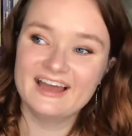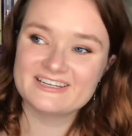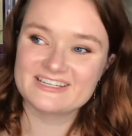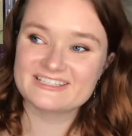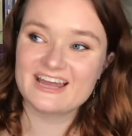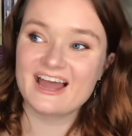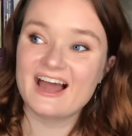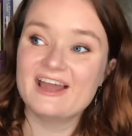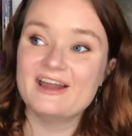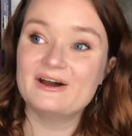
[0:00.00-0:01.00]
I just,
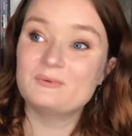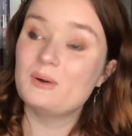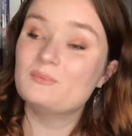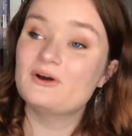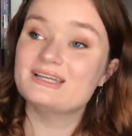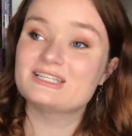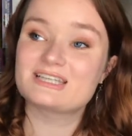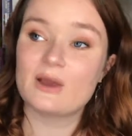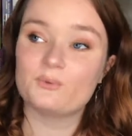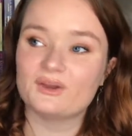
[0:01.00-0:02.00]
I at one point just
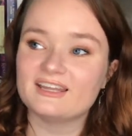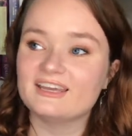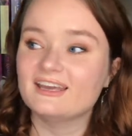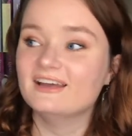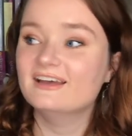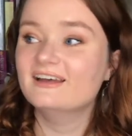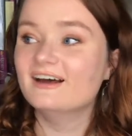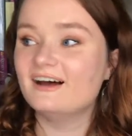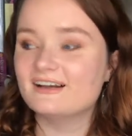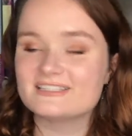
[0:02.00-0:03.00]
got really
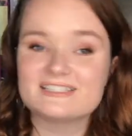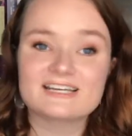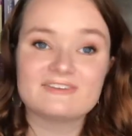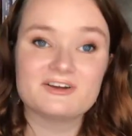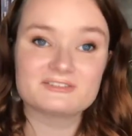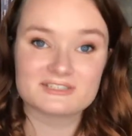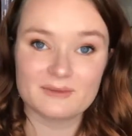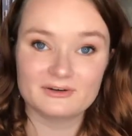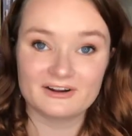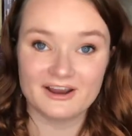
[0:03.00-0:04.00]
uh, sick of how
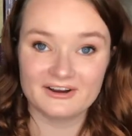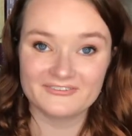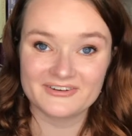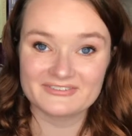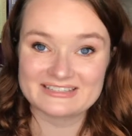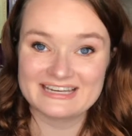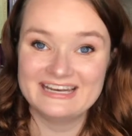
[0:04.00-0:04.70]
stubborn our heroine was in